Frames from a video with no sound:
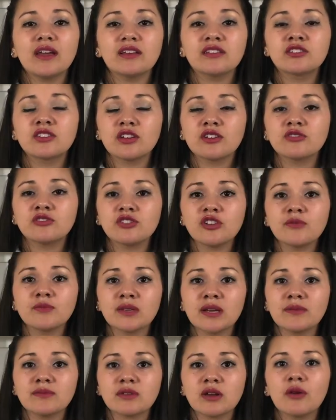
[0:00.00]
So
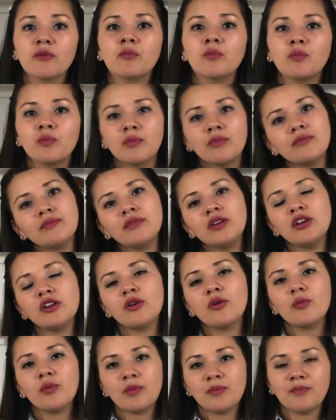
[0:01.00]
sometimes,
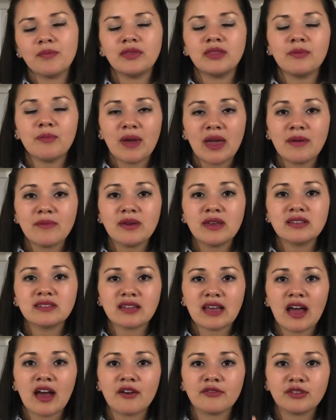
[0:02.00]
the babies
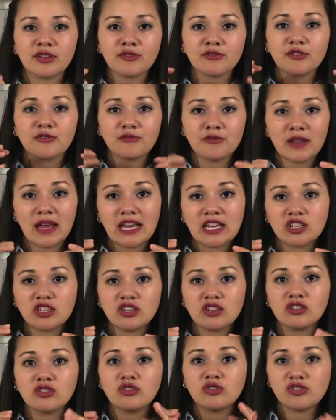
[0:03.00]
have the
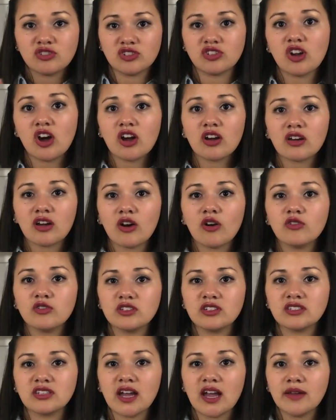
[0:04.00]
reflection to suck
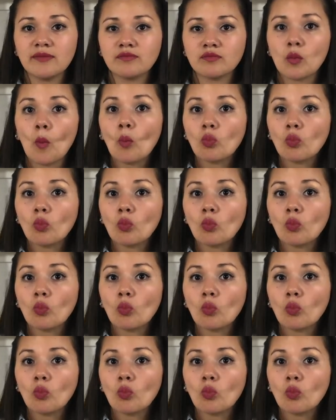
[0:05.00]
all the time.